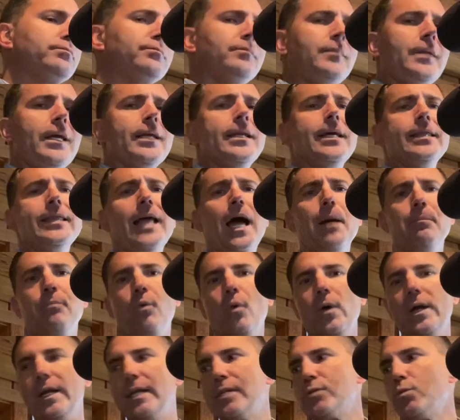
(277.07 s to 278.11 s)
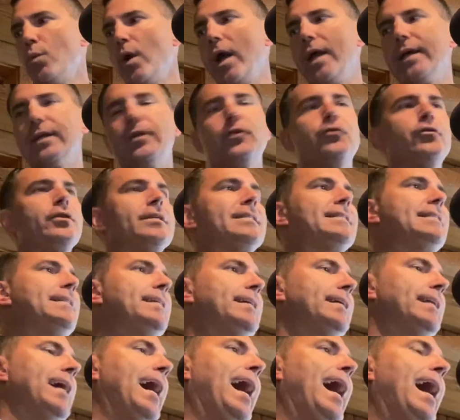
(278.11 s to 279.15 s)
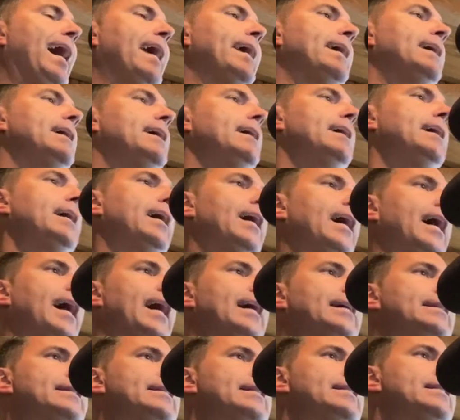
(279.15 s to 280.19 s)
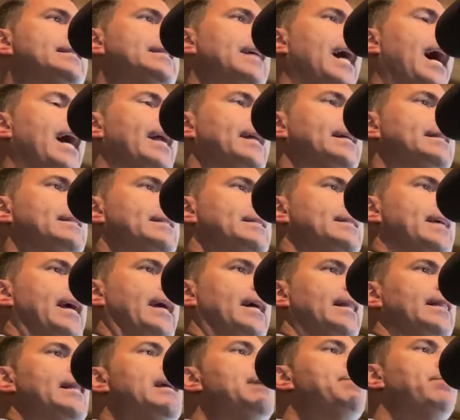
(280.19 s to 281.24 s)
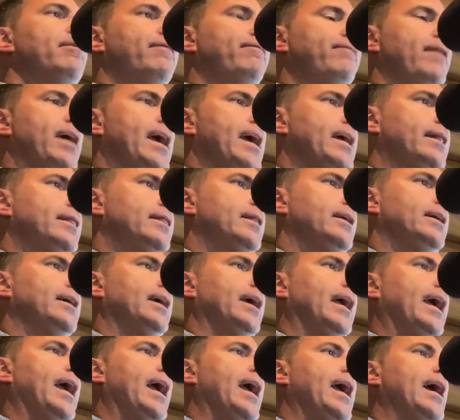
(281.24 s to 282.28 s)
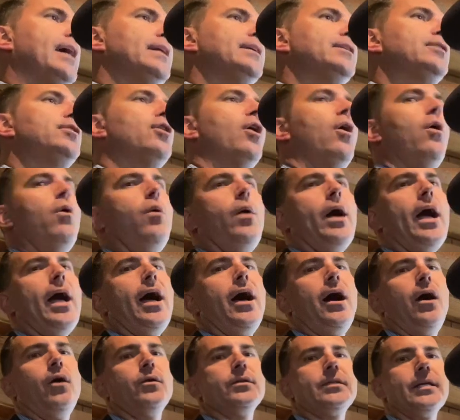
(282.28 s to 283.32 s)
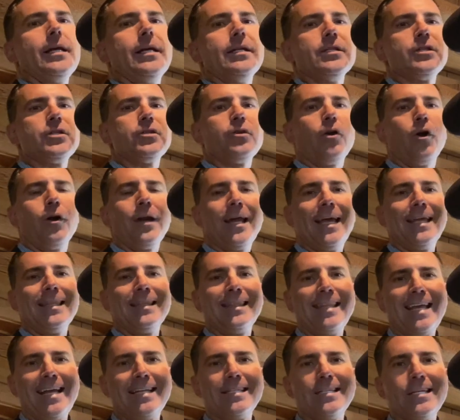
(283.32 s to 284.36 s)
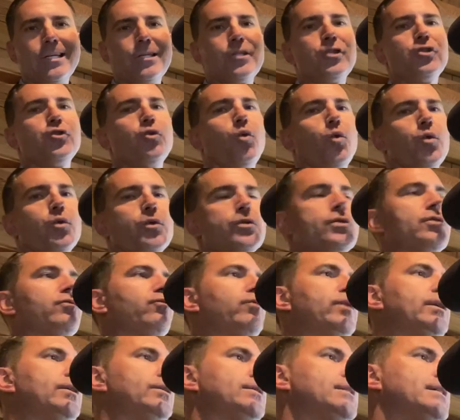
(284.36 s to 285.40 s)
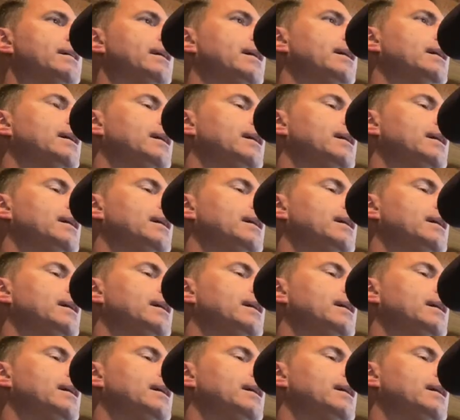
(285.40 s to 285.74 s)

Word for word: And at that point is when Christy and I uh, decided to take a leap of faith and go out and start Atlantic Shores Realty.